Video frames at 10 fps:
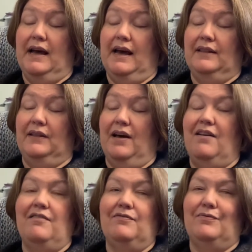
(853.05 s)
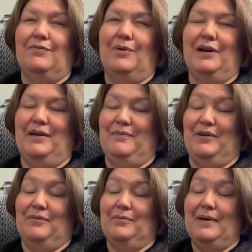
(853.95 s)
I love working
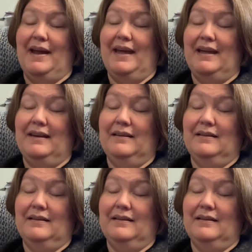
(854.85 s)
with red.